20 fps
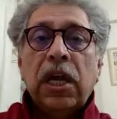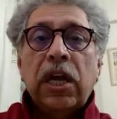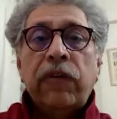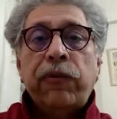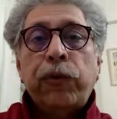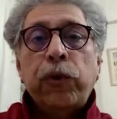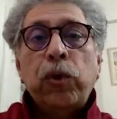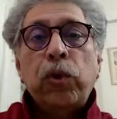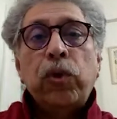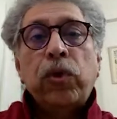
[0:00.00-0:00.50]
If
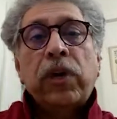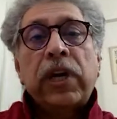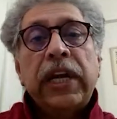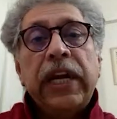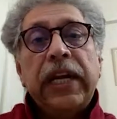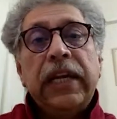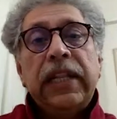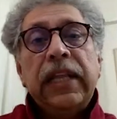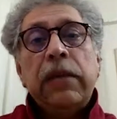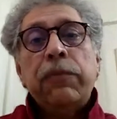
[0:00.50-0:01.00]
you
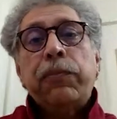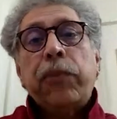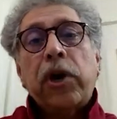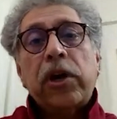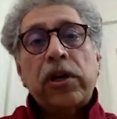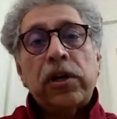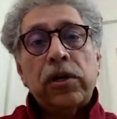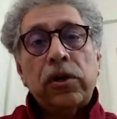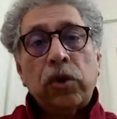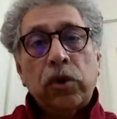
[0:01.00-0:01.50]
read the
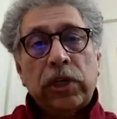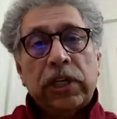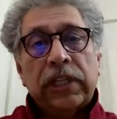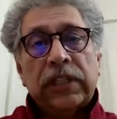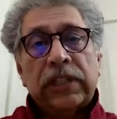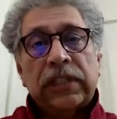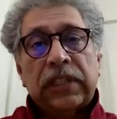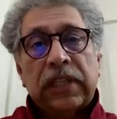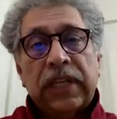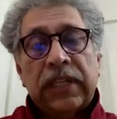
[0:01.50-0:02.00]
important
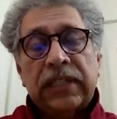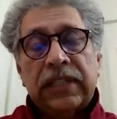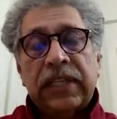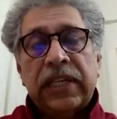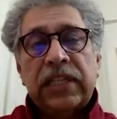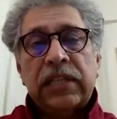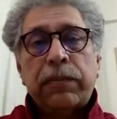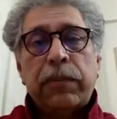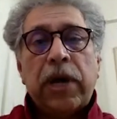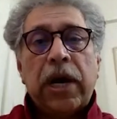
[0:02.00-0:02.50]
notice, it
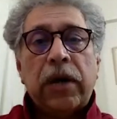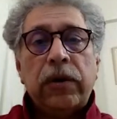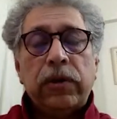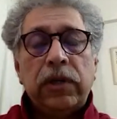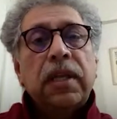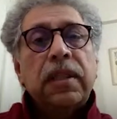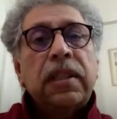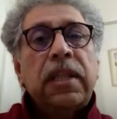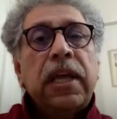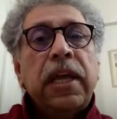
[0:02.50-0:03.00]
says
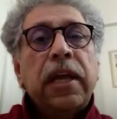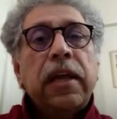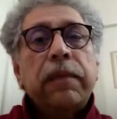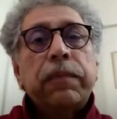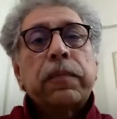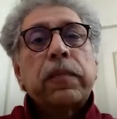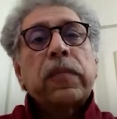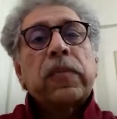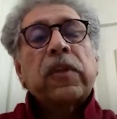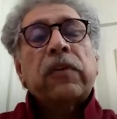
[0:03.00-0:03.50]
about the
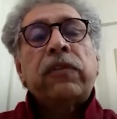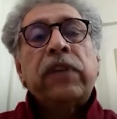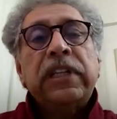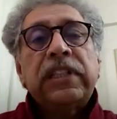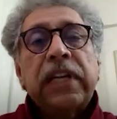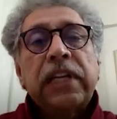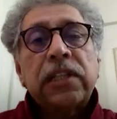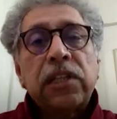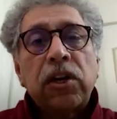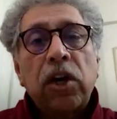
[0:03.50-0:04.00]

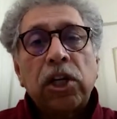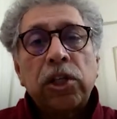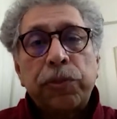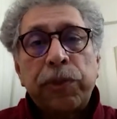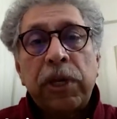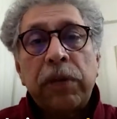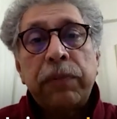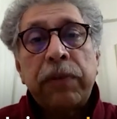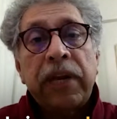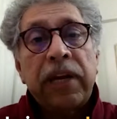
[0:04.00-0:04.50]
visa slots
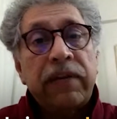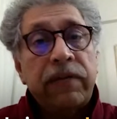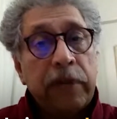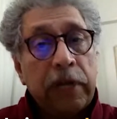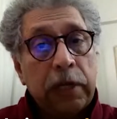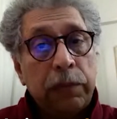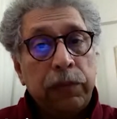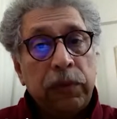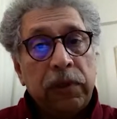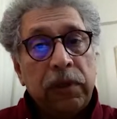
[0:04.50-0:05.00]
being made
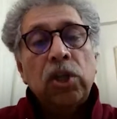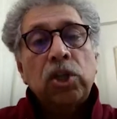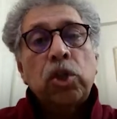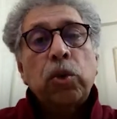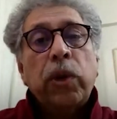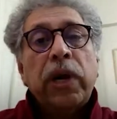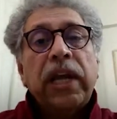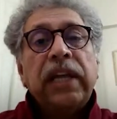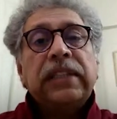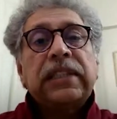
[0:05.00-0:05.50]
available. So
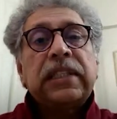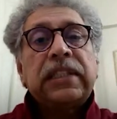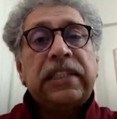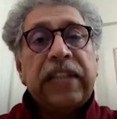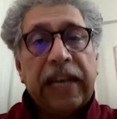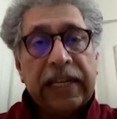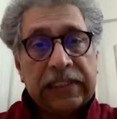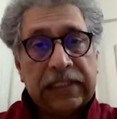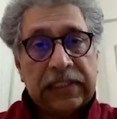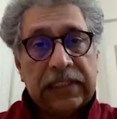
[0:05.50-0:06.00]
what I
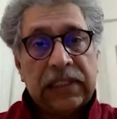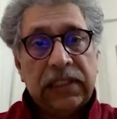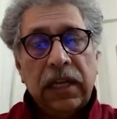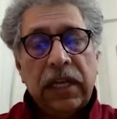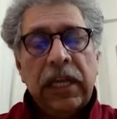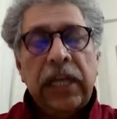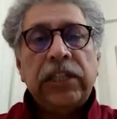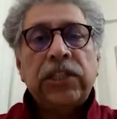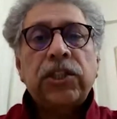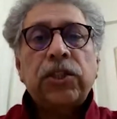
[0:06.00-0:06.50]
suggest
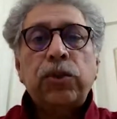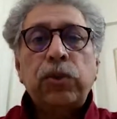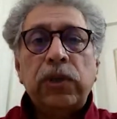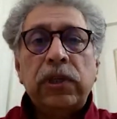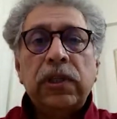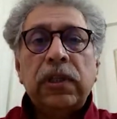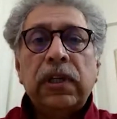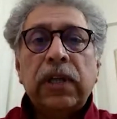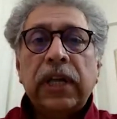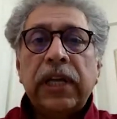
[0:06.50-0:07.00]
each
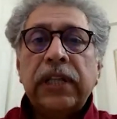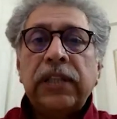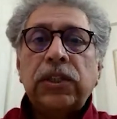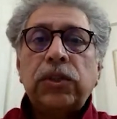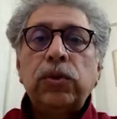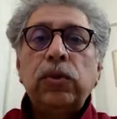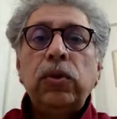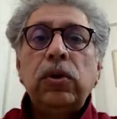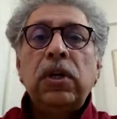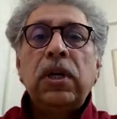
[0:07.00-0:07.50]
student is
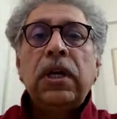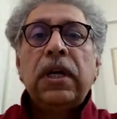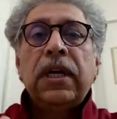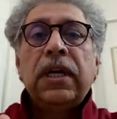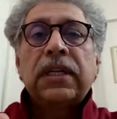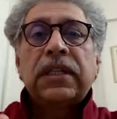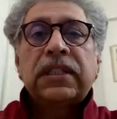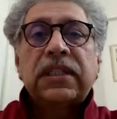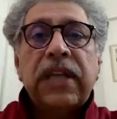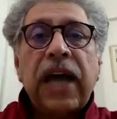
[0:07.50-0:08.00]
to
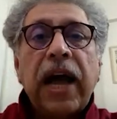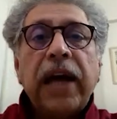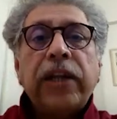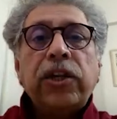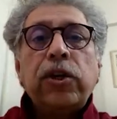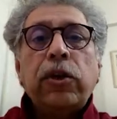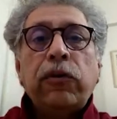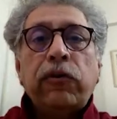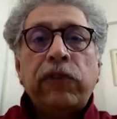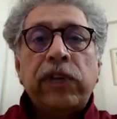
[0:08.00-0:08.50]
start
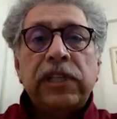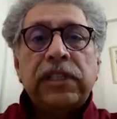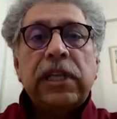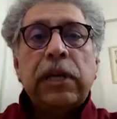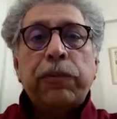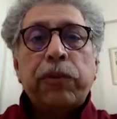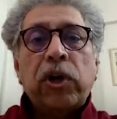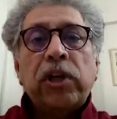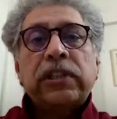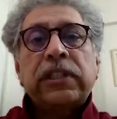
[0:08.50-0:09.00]
your visa
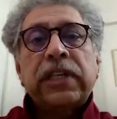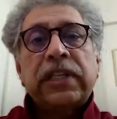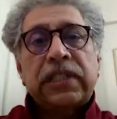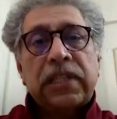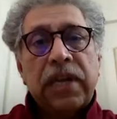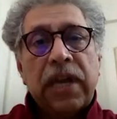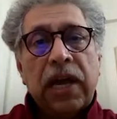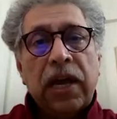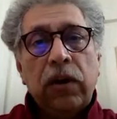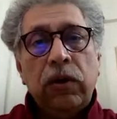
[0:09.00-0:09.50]
process
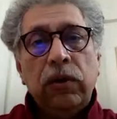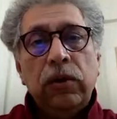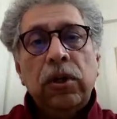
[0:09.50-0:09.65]
now